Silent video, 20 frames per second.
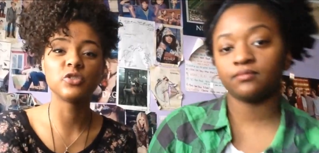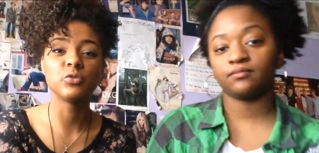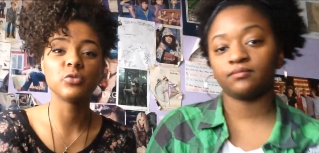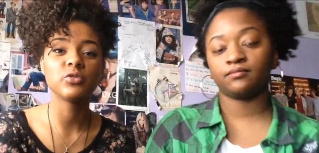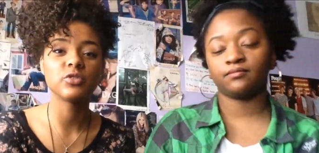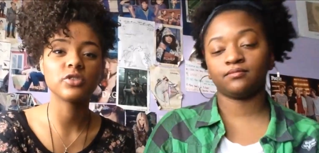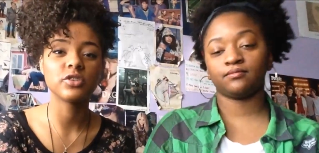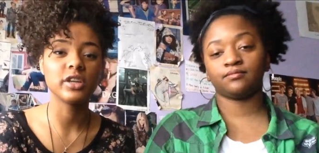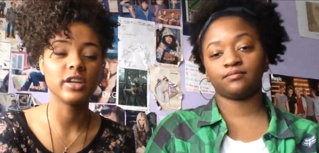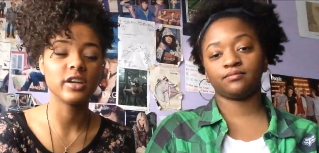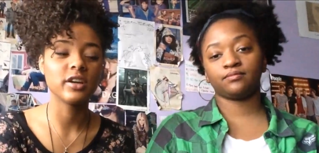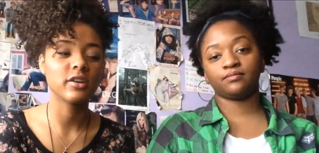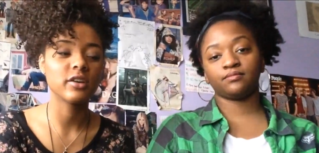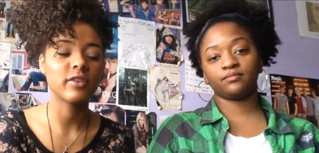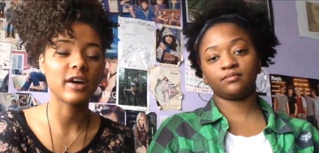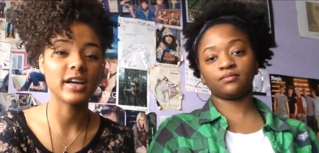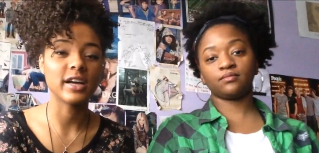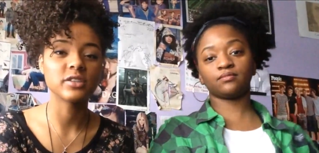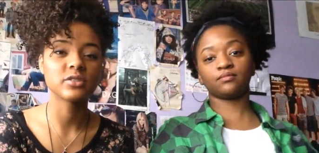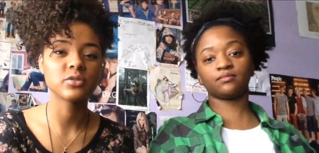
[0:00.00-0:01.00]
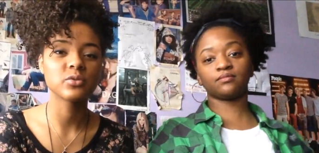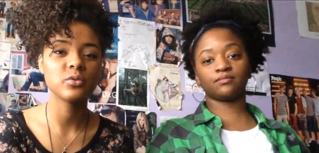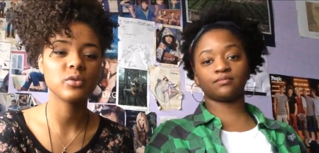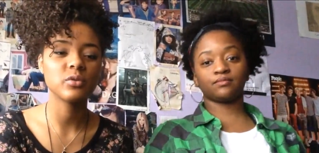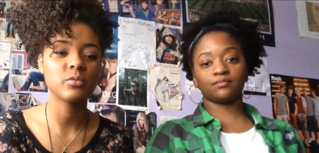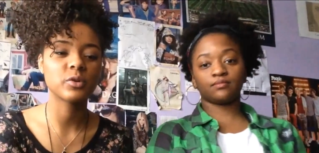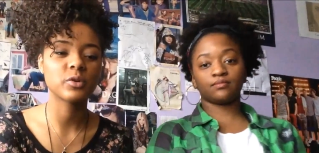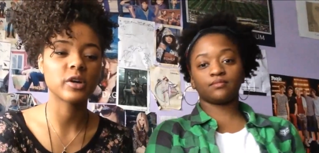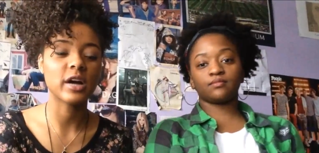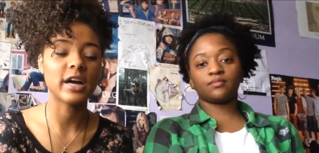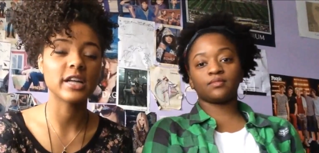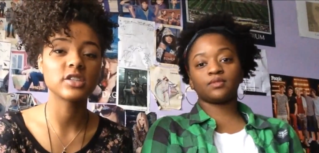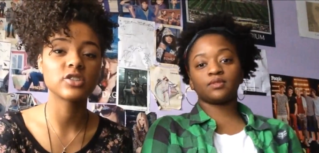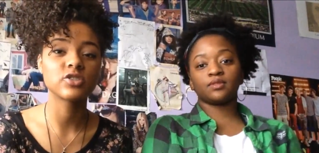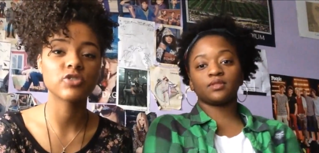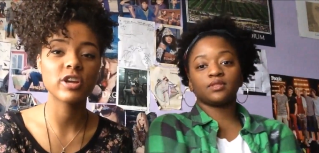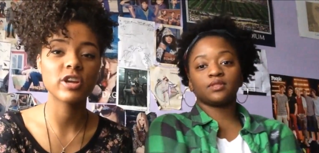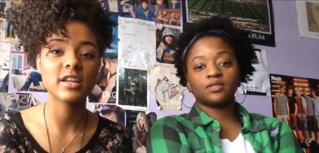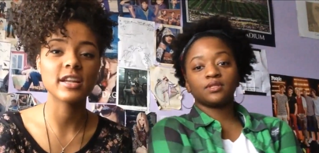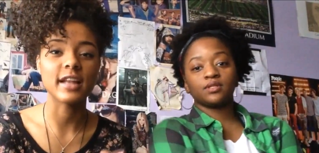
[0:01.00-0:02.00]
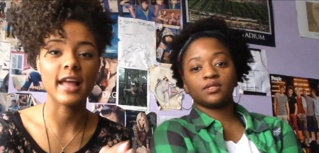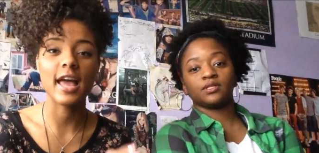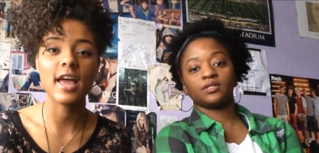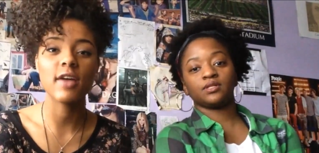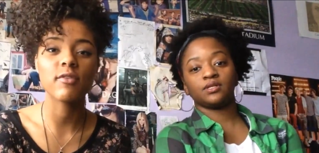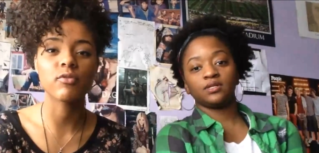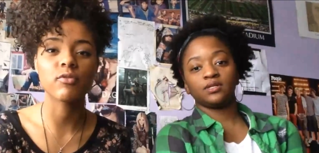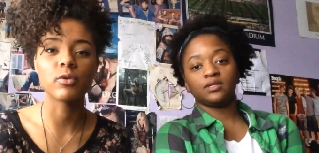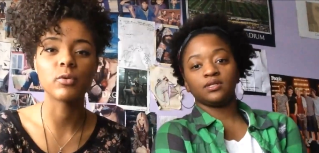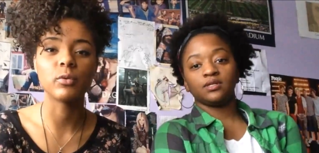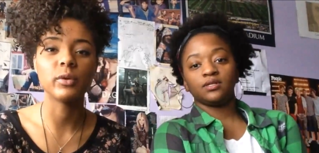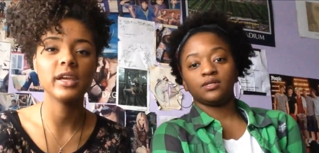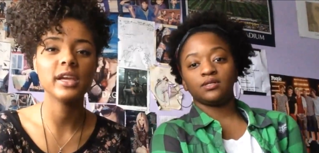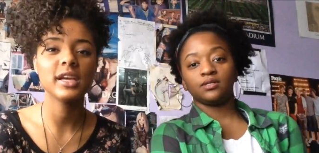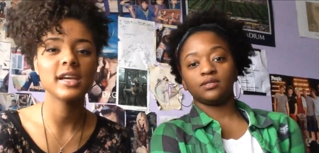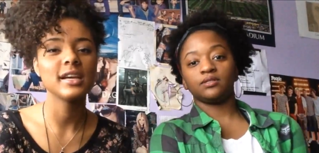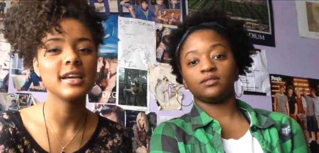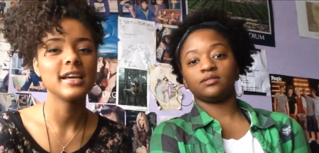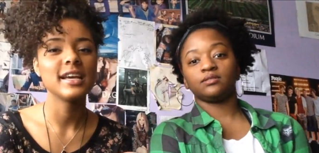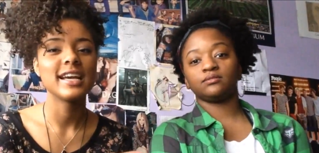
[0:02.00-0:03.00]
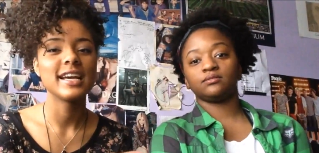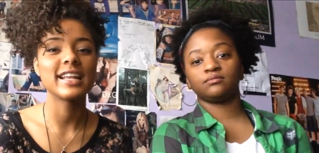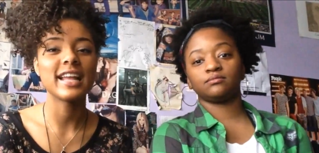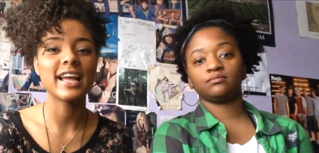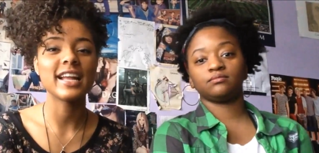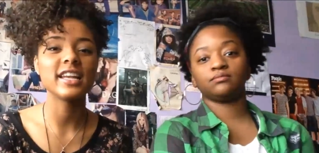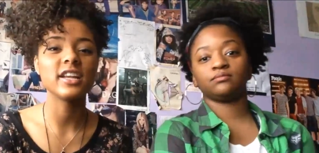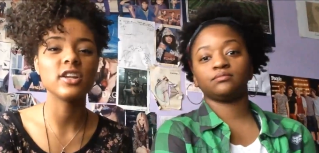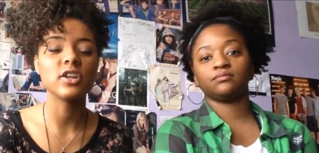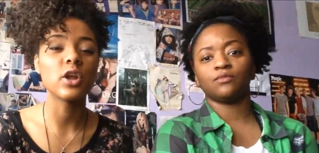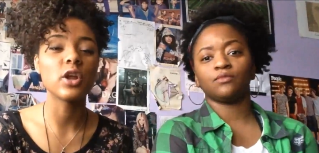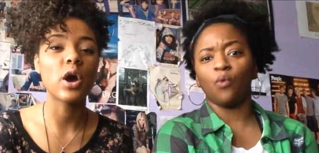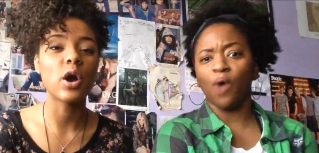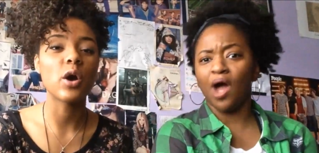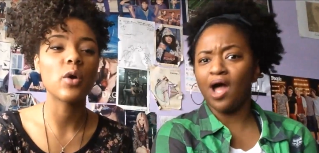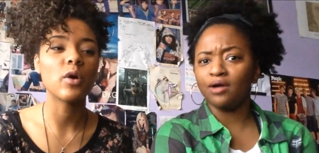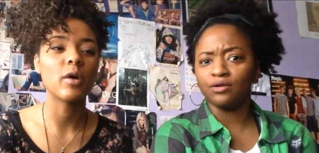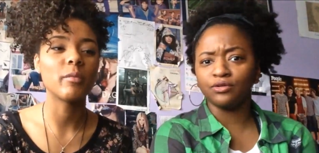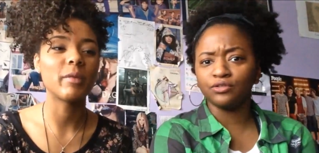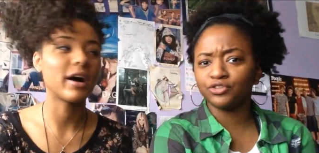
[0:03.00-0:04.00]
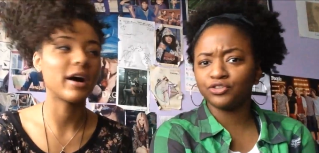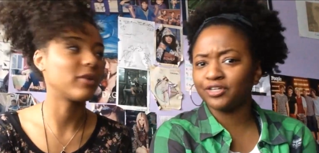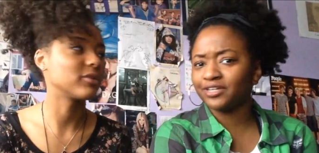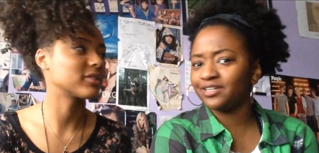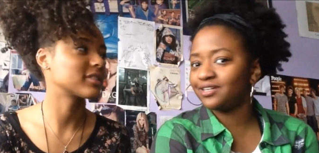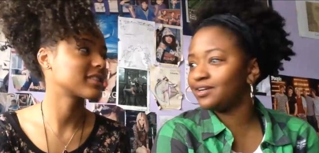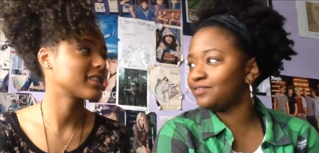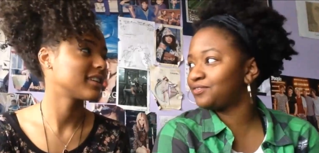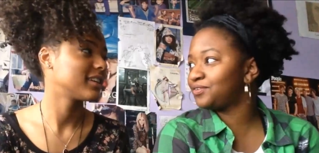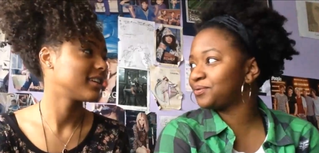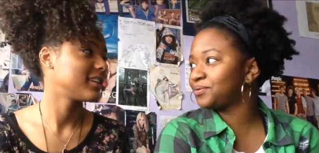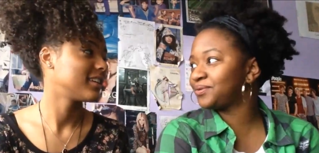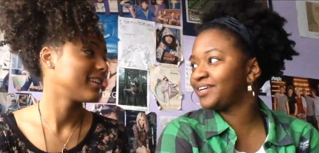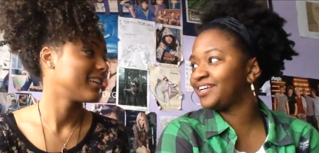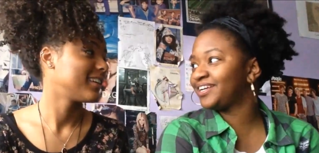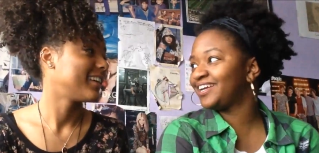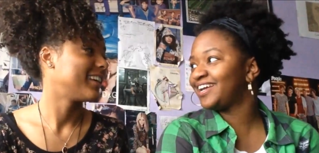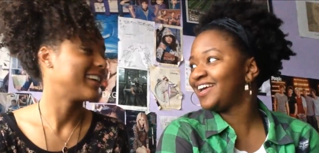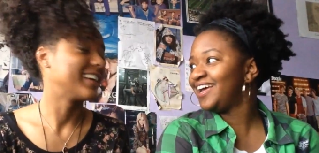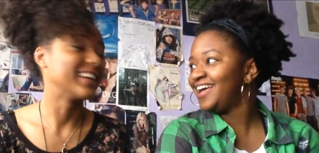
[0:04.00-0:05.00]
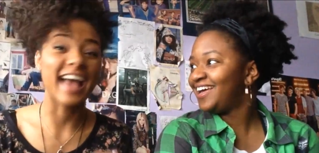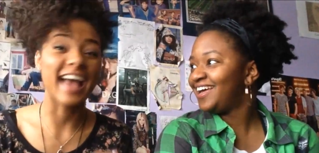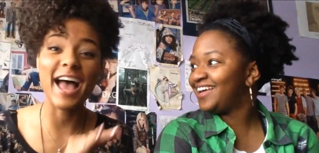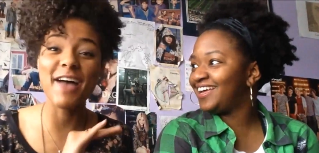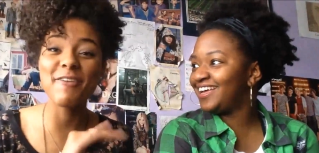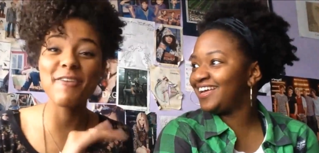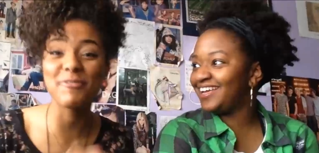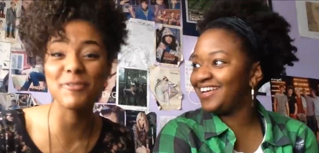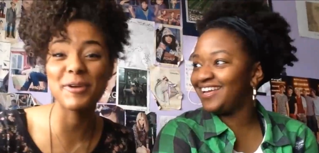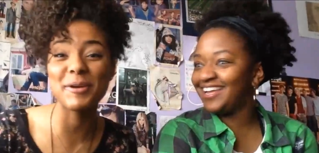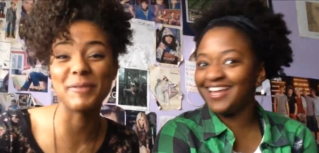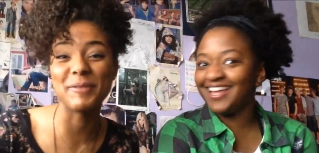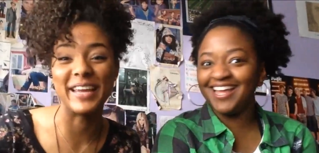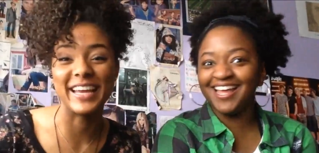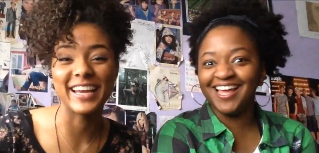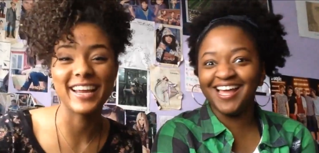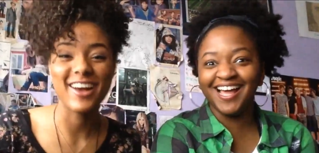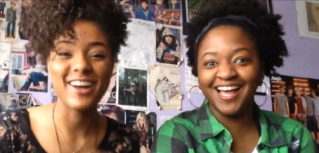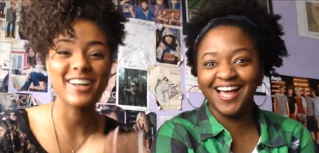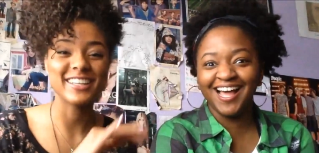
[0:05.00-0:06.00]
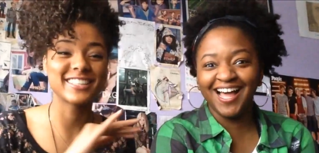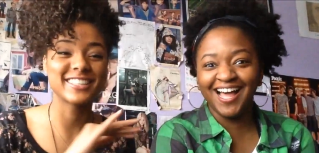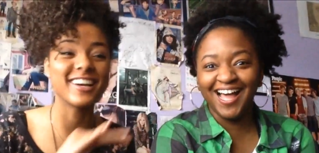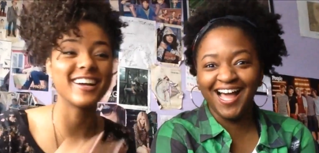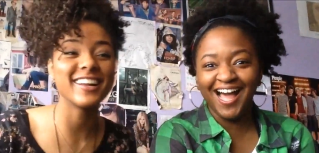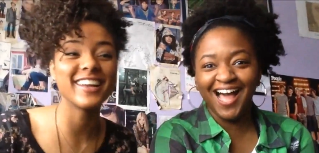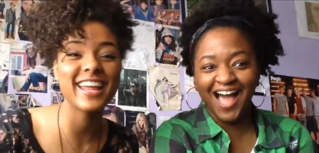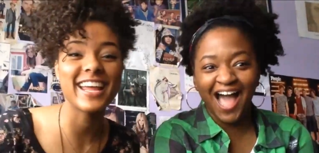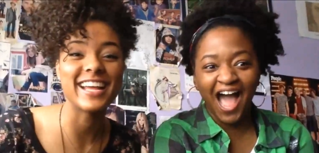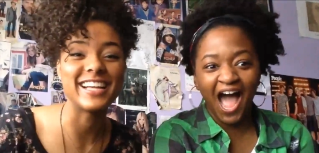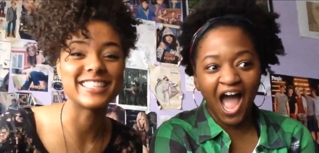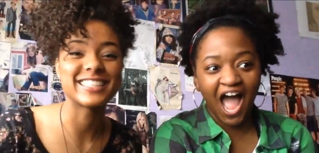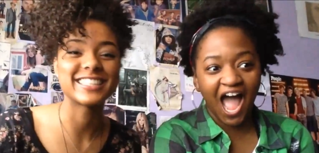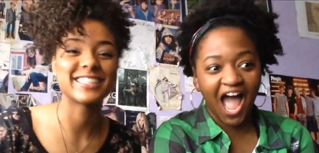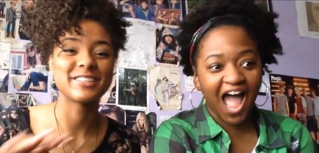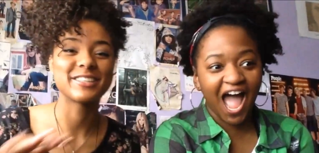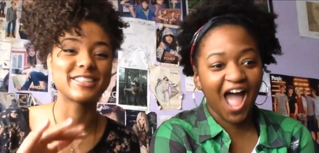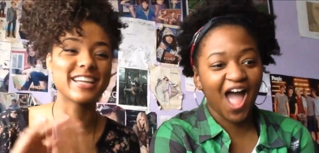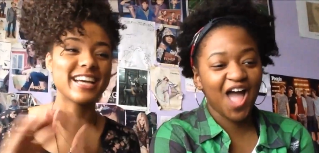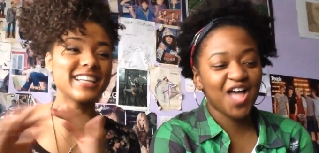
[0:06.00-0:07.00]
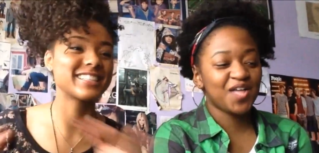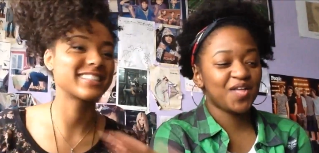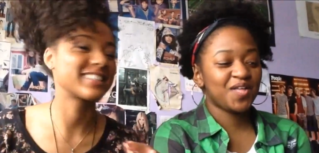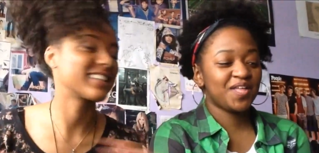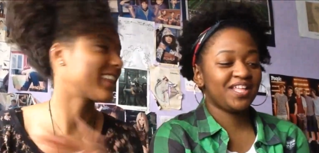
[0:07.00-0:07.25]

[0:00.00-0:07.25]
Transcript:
Speaker 1: junior year of high school where I'd straighten it every week. And I didn't know about every week, Sundays, just,